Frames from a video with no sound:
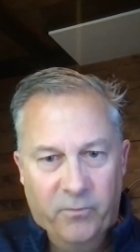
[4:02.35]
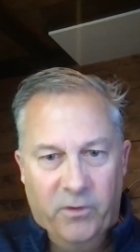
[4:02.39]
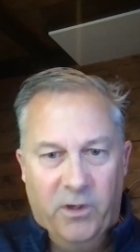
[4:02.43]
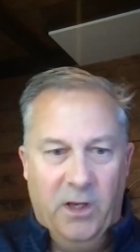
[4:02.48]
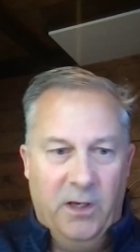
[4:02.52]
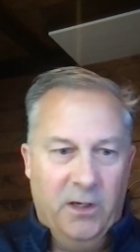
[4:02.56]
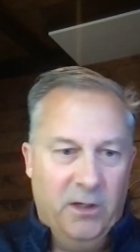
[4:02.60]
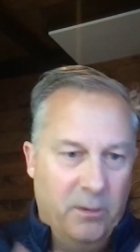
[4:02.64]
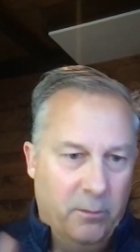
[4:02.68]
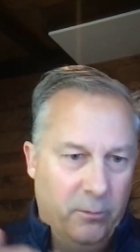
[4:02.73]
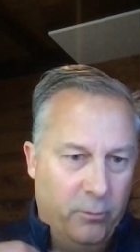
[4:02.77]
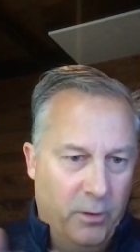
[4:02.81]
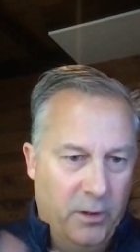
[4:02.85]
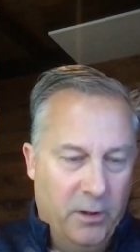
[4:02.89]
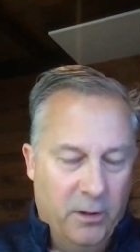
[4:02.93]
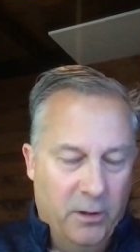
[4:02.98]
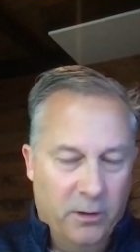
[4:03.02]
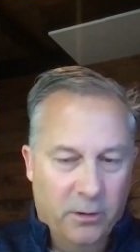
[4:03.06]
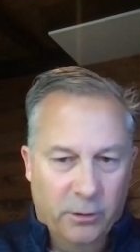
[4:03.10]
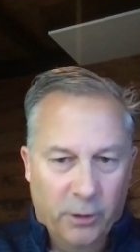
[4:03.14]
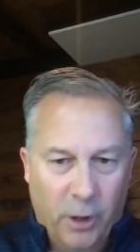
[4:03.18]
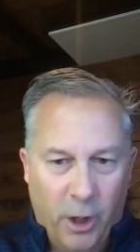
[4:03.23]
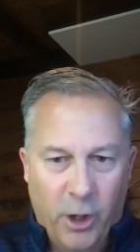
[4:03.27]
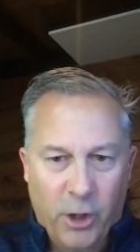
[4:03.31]
Okay,
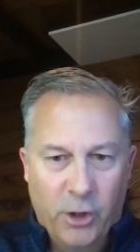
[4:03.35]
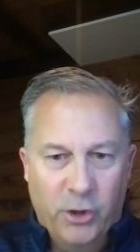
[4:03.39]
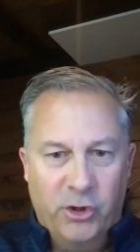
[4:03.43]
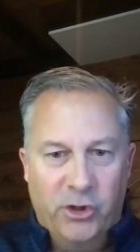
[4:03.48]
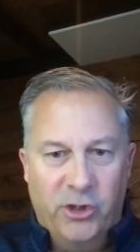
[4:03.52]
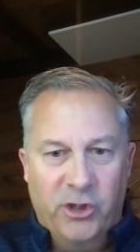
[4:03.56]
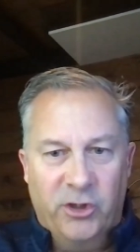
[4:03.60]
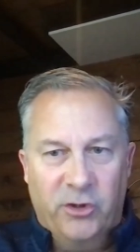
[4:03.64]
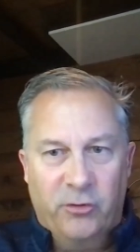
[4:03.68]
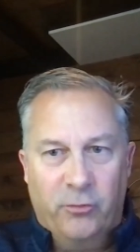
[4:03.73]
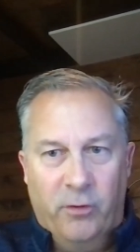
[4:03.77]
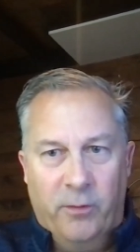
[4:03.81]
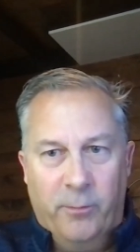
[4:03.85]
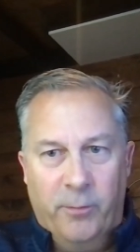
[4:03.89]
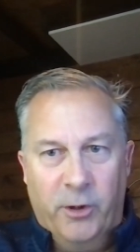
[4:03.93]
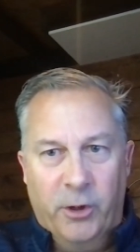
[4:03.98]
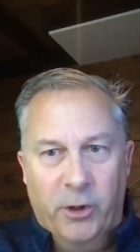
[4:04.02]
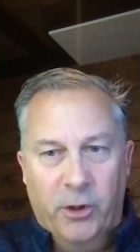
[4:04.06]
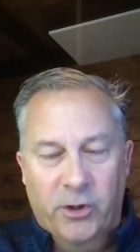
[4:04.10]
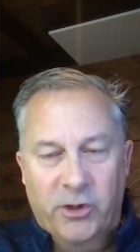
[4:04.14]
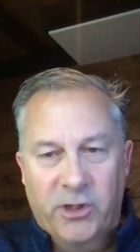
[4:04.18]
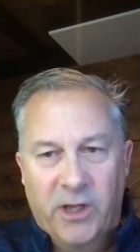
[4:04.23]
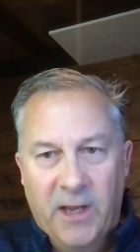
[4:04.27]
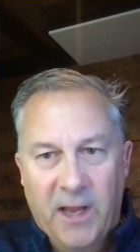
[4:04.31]
mm-hmm. Large
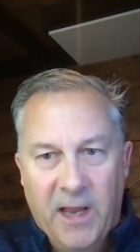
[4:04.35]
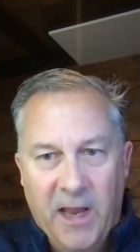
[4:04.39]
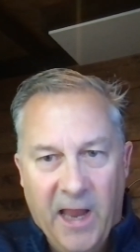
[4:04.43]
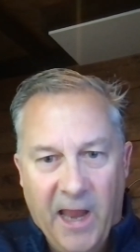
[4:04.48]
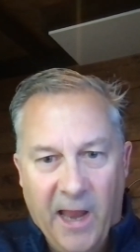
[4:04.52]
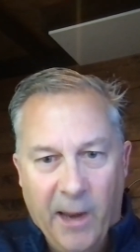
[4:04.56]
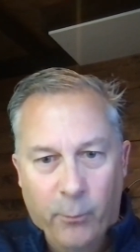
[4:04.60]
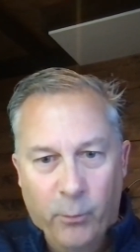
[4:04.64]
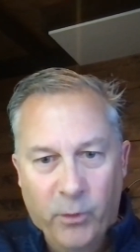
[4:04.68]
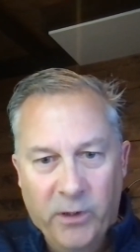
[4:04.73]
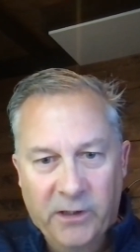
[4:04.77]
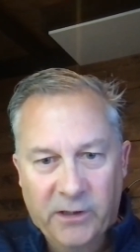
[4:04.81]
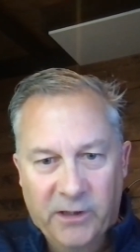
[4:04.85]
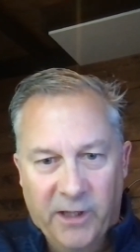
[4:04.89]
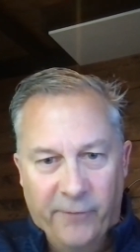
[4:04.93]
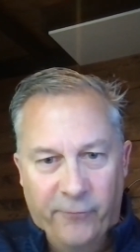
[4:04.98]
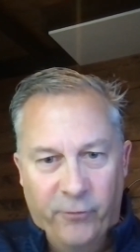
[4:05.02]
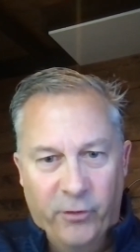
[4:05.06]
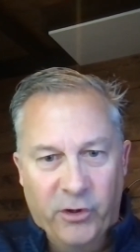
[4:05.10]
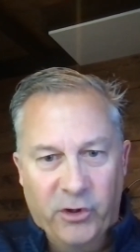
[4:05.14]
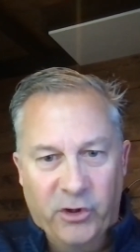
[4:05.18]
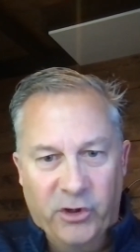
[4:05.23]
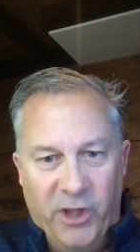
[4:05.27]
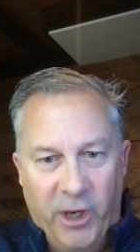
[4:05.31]
distributors, and we
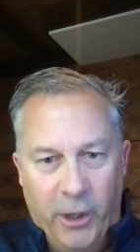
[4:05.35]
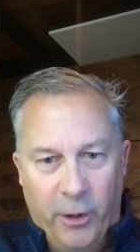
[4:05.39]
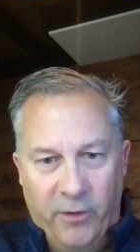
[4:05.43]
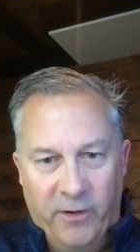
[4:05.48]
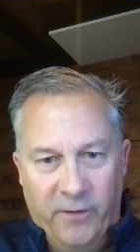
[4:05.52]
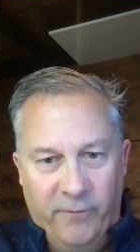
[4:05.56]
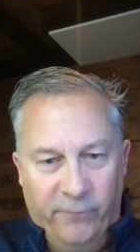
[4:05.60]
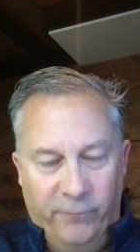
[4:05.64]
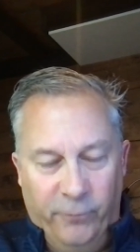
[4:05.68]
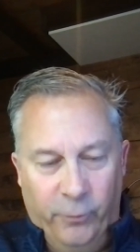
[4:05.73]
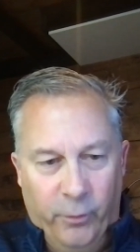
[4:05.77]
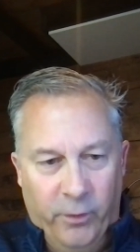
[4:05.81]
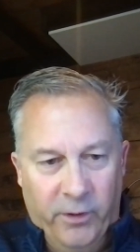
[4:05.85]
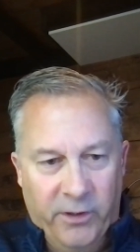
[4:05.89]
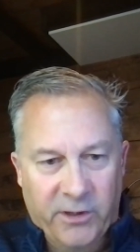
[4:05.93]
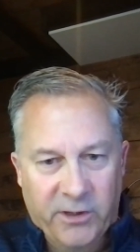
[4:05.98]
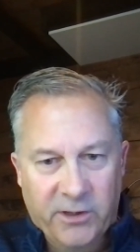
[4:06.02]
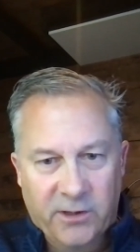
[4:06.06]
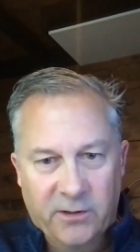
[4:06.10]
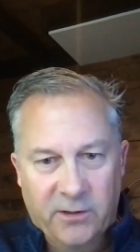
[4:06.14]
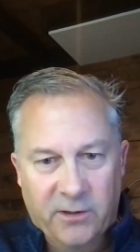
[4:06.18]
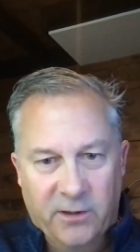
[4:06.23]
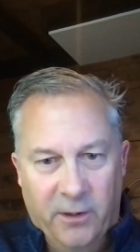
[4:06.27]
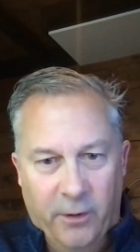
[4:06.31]
leveraged their
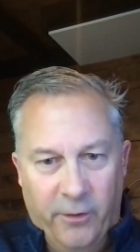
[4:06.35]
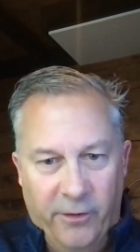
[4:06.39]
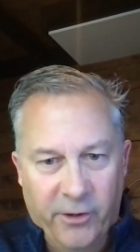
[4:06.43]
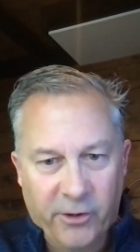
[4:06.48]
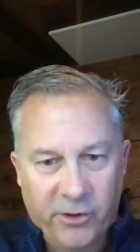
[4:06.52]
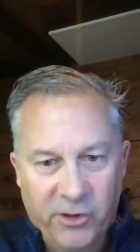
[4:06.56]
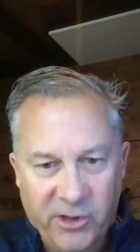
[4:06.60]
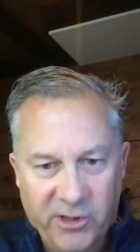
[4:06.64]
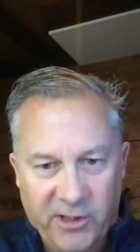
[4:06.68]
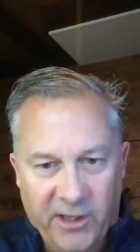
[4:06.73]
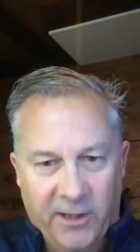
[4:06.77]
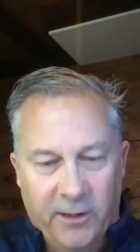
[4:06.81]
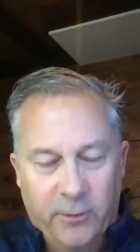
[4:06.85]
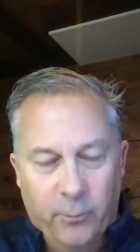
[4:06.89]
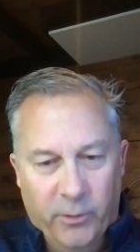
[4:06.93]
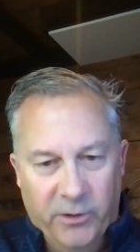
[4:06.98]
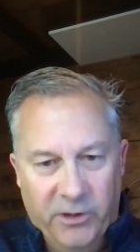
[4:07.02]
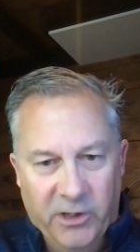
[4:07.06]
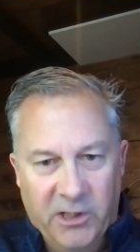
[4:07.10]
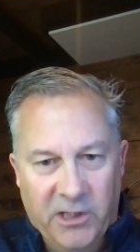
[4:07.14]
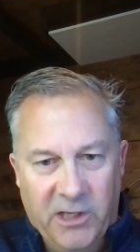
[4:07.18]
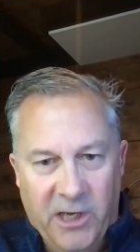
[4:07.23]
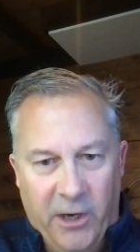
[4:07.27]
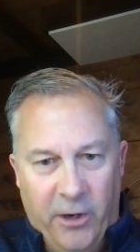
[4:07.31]
influence, their stick
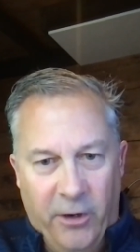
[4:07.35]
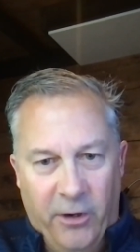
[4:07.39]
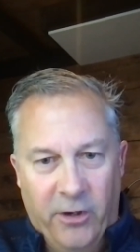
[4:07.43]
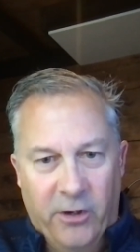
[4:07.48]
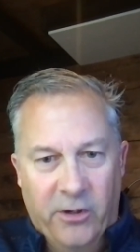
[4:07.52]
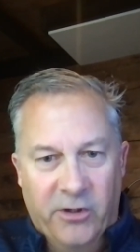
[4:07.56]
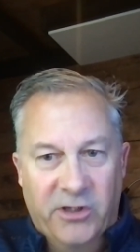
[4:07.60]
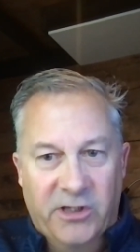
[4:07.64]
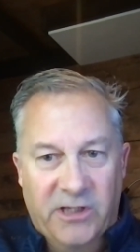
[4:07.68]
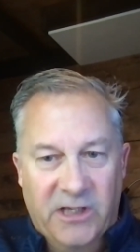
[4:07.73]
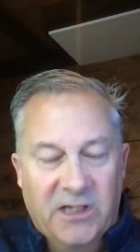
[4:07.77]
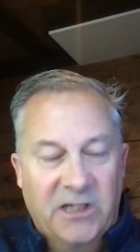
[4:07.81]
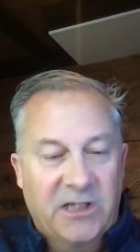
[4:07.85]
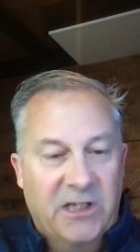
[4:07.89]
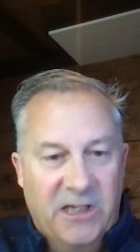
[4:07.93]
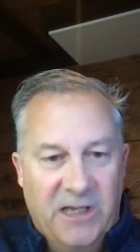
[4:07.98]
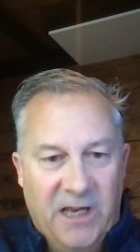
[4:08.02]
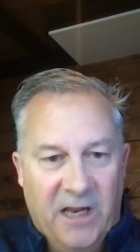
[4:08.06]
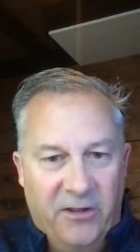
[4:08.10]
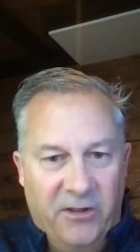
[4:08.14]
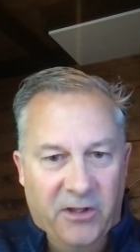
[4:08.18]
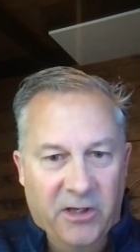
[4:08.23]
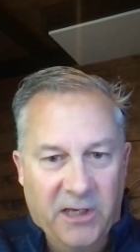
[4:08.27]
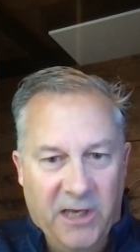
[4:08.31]
with the carriers to
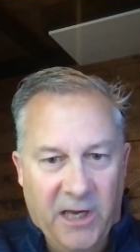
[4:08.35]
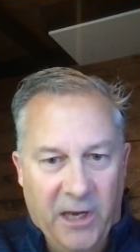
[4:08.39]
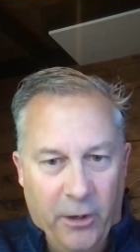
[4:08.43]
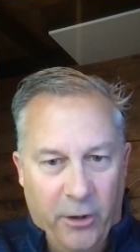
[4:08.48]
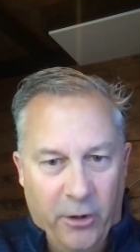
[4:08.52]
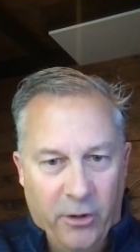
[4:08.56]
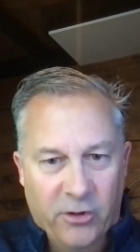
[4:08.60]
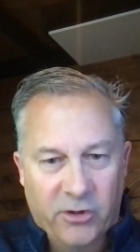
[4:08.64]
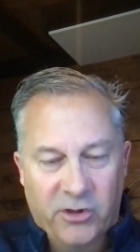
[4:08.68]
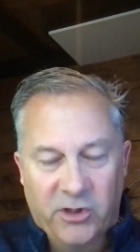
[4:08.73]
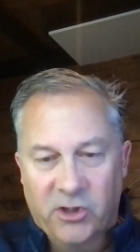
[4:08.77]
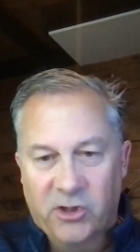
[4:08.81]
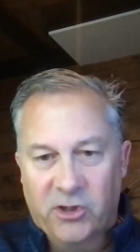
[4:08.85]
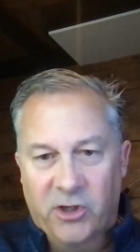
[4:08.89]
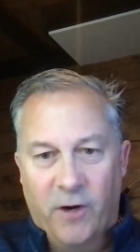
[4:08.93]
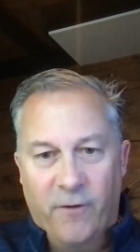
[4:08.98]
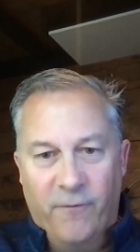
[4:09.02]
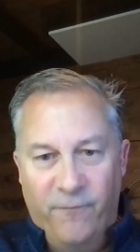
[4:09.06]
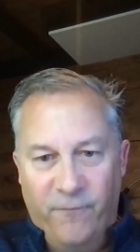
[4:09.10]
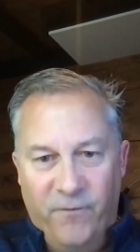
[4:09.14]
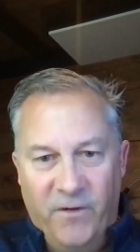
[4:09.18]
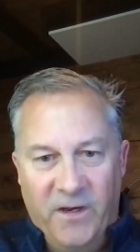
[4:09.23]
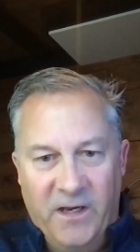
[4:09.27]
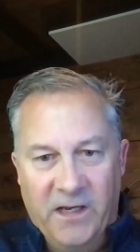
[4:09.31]
get the carriers to
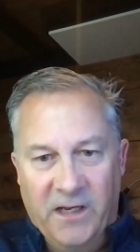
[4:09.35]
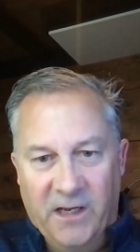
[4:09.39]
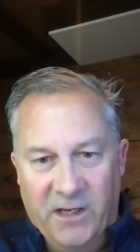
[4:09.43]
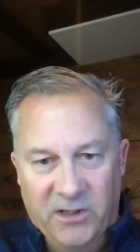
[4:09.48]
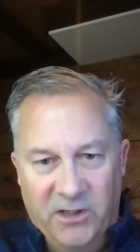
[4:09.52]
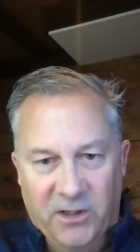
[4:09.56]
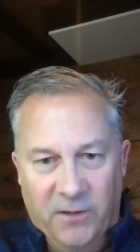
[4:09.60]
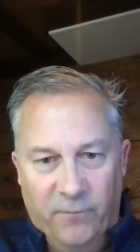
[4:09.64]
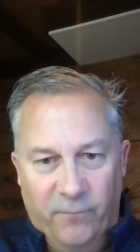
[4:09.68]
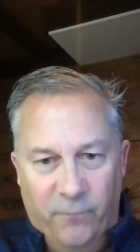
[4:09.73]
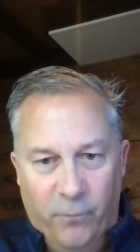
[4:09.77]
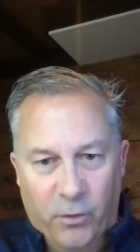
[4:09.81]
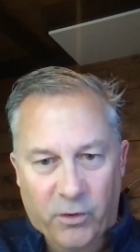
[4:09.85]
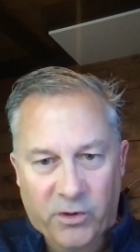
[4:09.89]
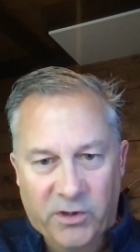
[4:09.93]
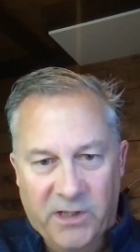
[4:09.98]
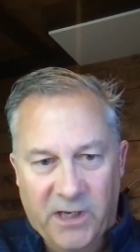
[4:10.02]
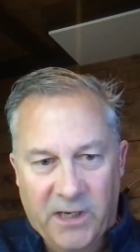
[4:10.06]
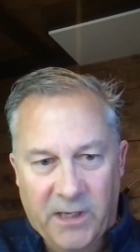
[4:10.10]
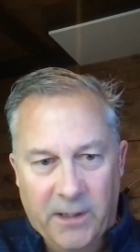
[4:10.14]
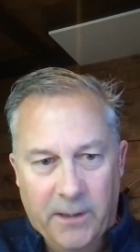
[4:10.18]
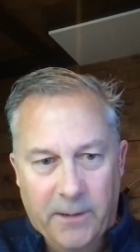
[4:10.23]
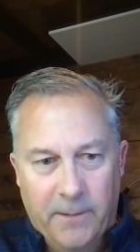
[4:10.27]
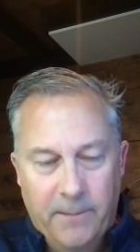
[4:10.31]
start feeding us in-force
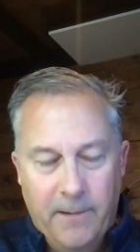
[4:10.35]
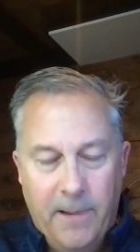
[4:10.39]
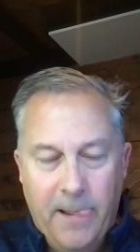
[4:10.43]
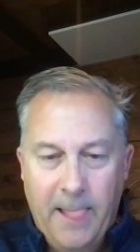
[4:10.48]
data.